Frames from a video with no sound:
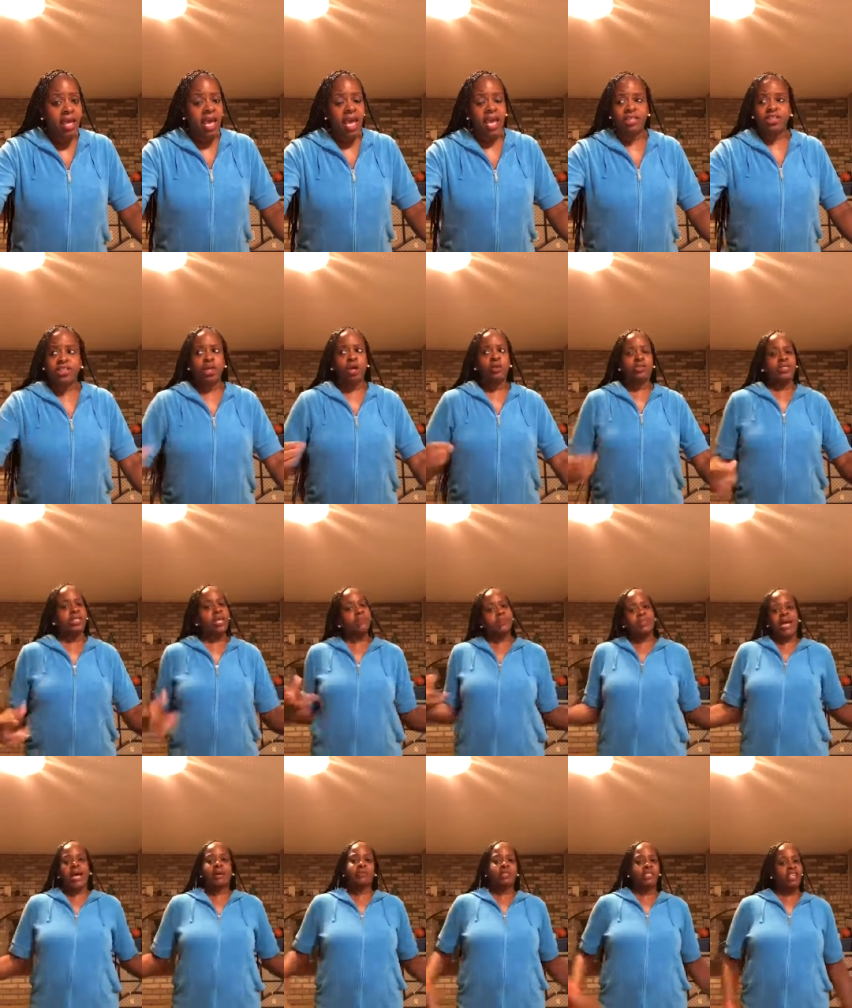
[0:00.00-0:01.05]
And so
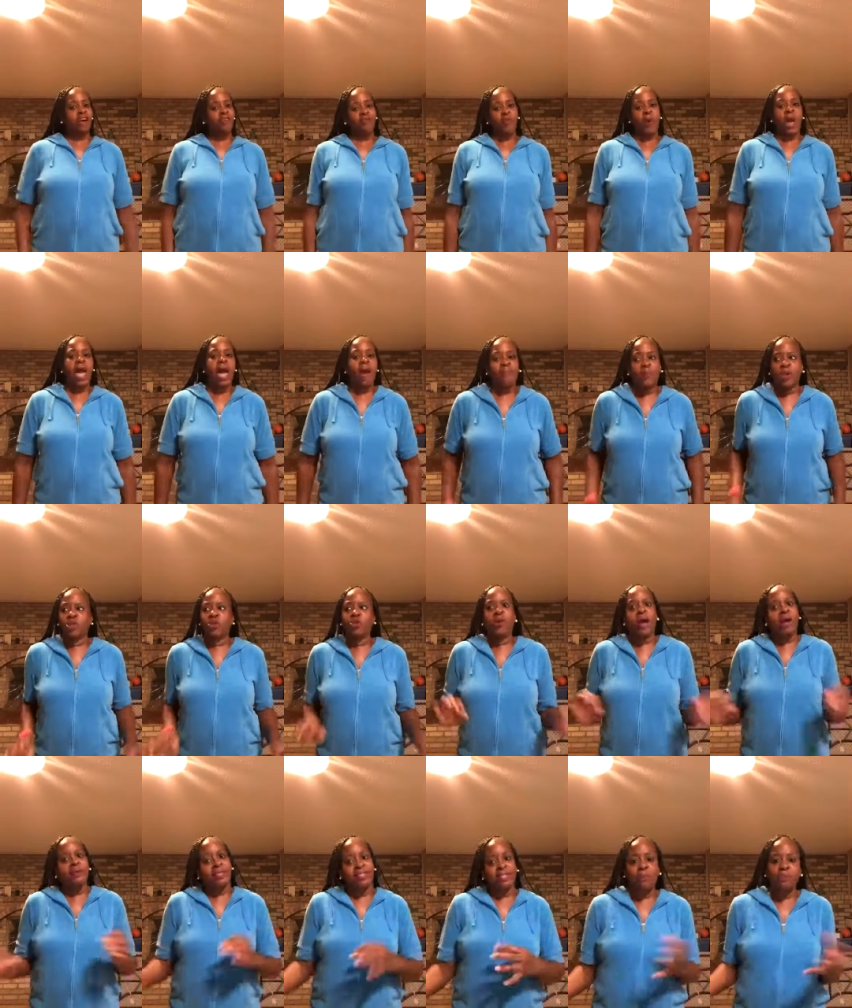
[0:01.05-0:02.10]
sometimes stuff will happen and you
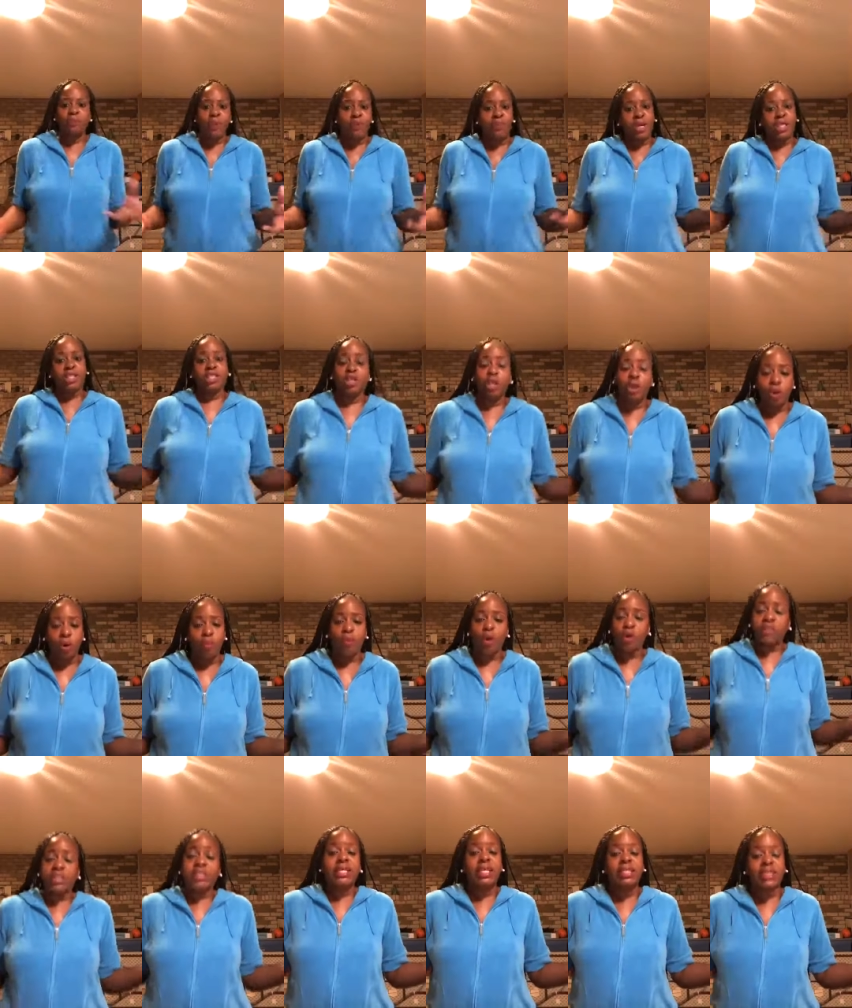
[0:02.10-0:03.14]
have some people that's a little more
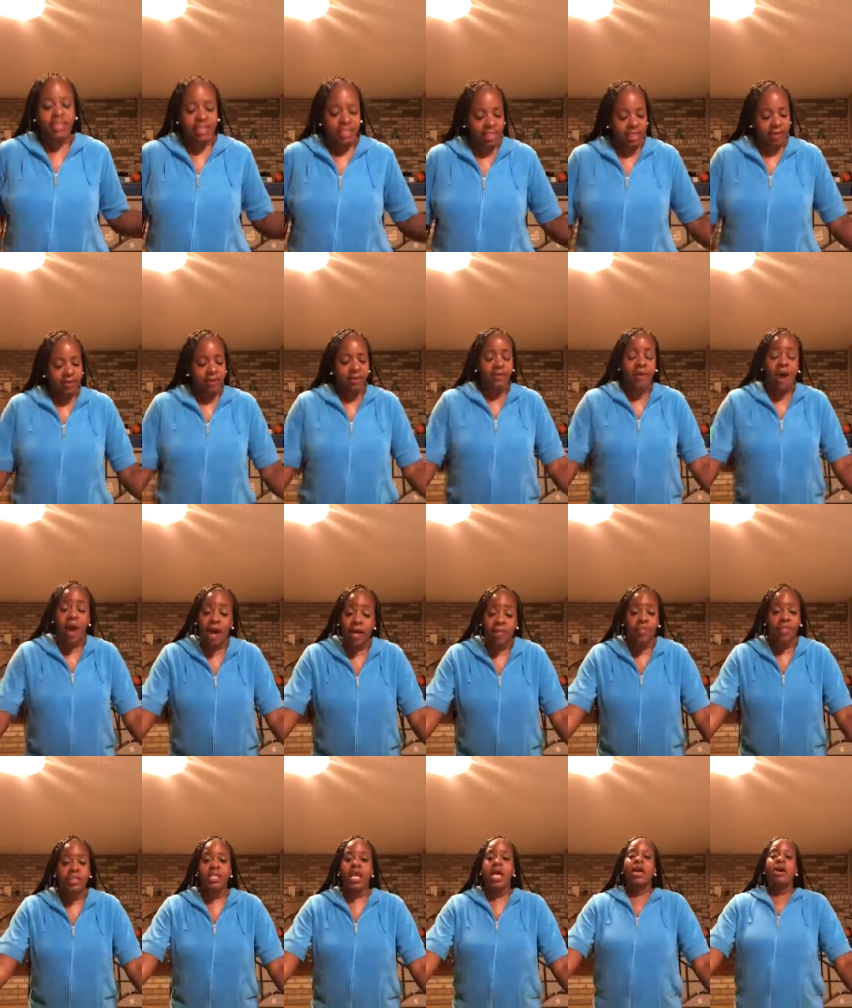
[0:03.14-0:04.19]
sensitive than
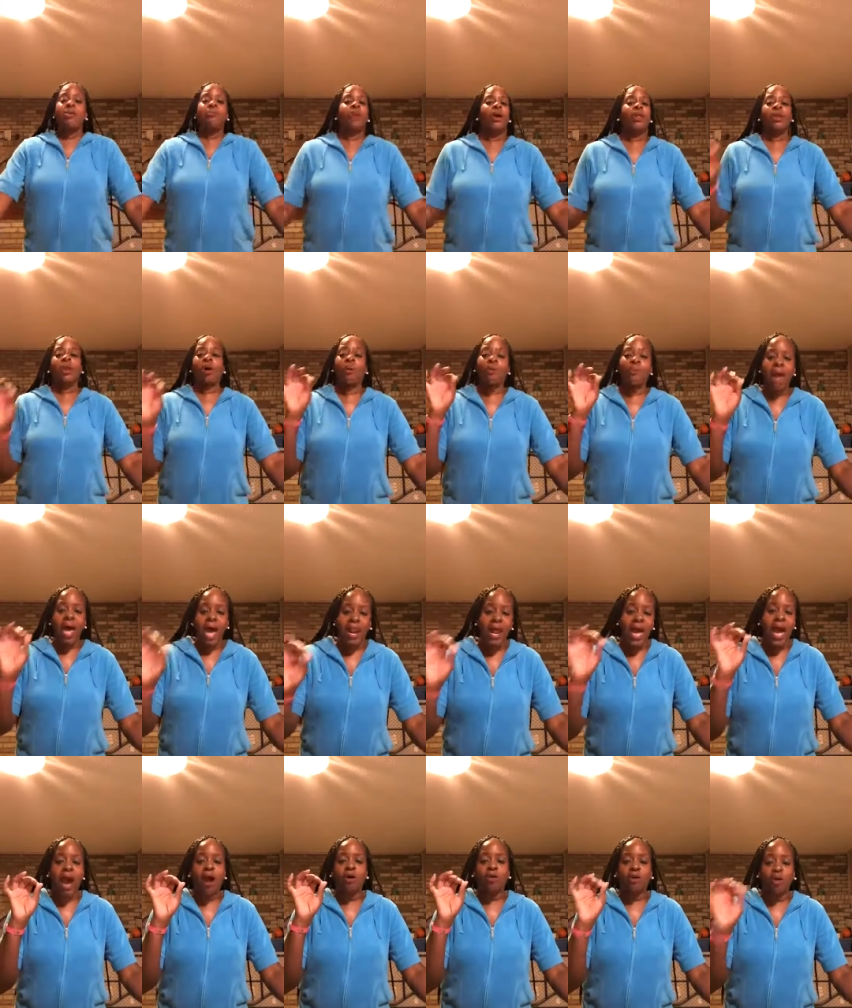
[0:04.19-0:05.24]
others. But no matter
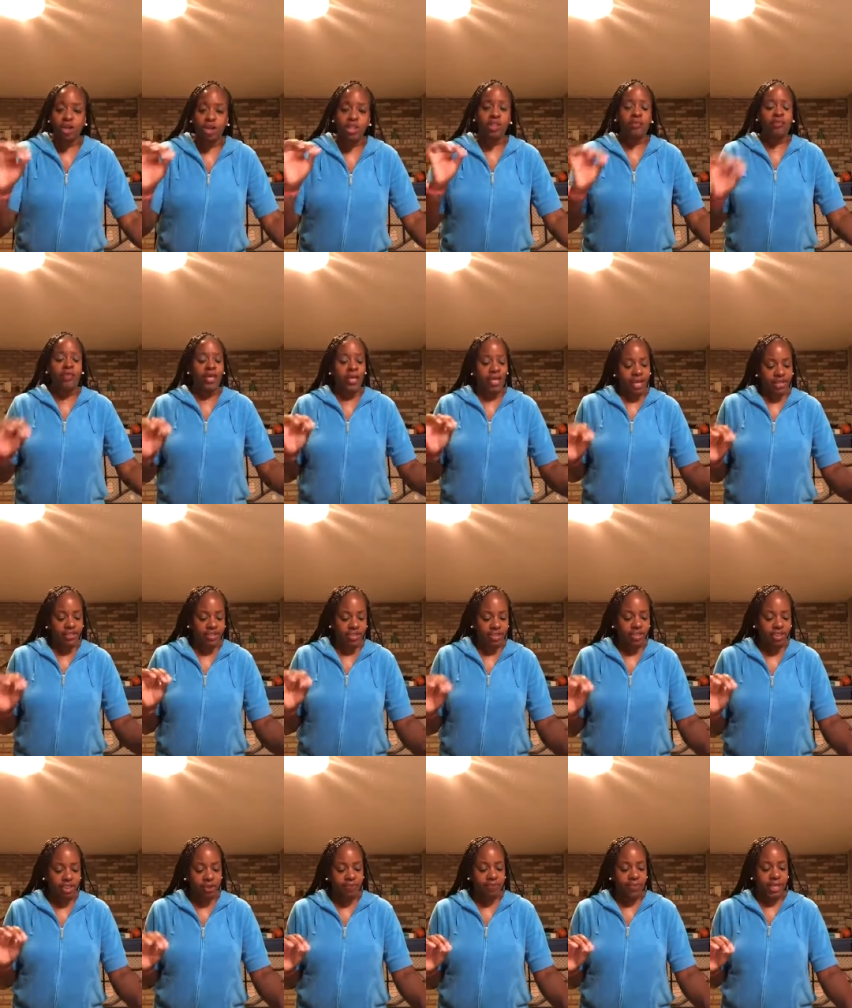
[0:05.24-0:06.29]
how good the
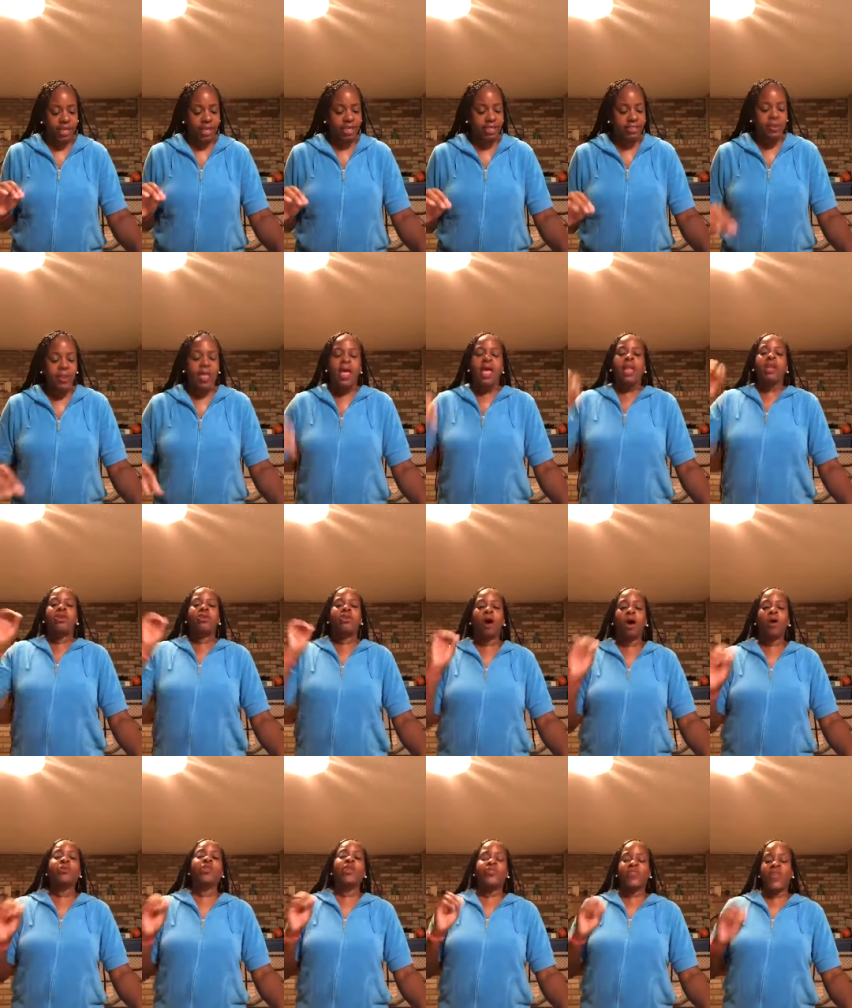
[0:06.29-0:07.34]
relationship is,
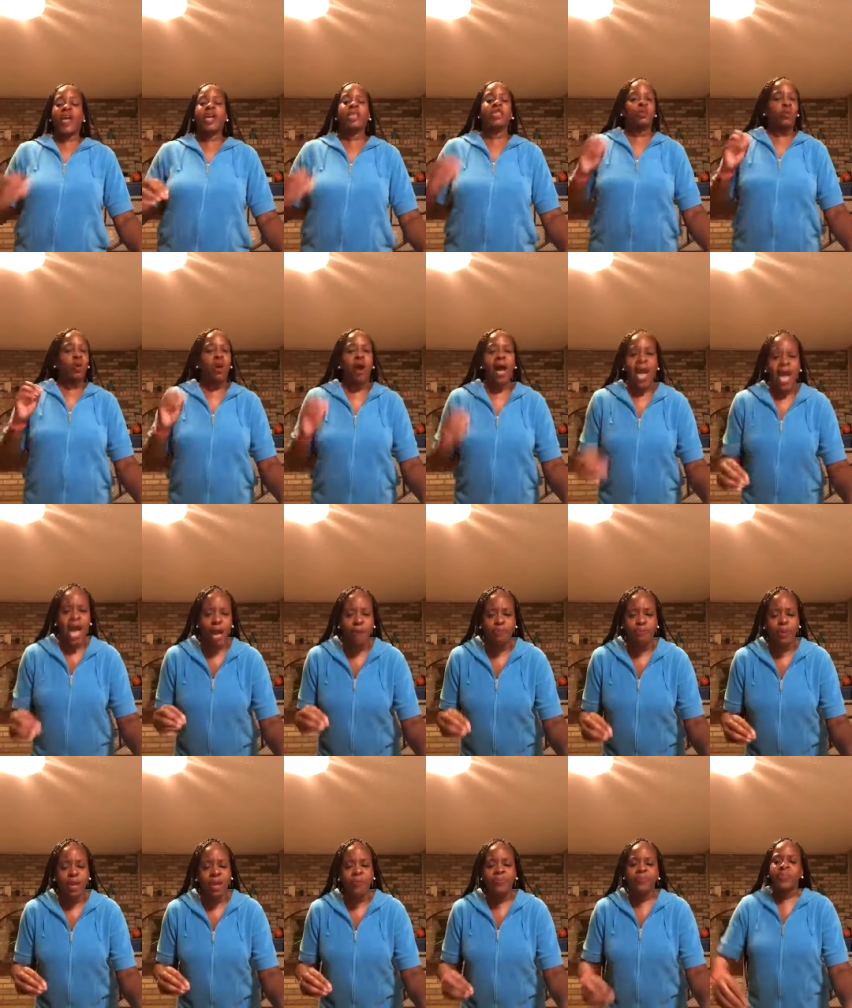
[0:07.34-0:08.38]
know that things will
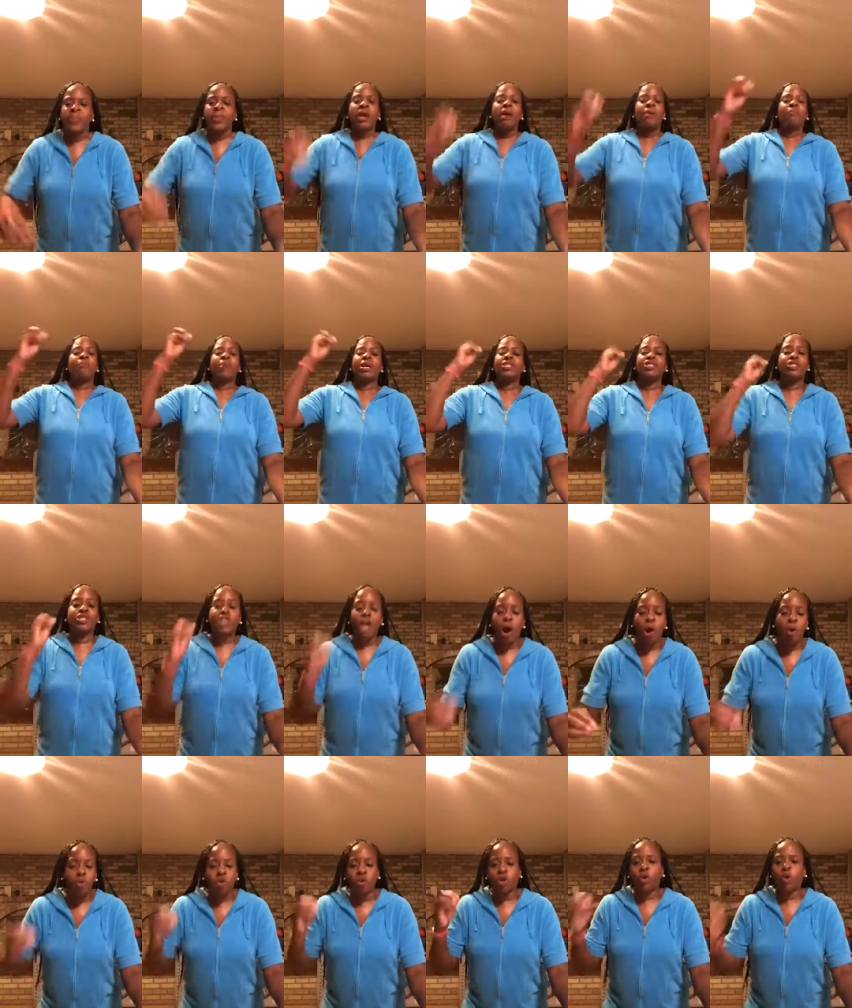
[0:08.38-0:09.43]
happen, but
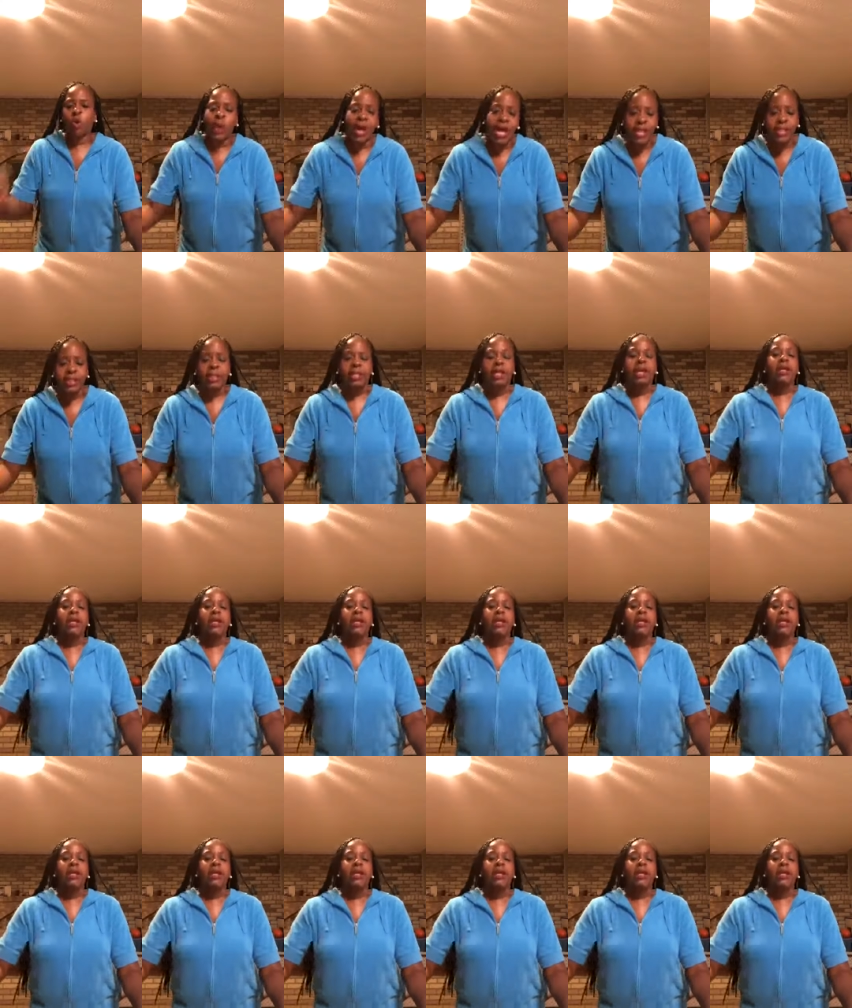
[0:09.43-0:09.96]
don't quit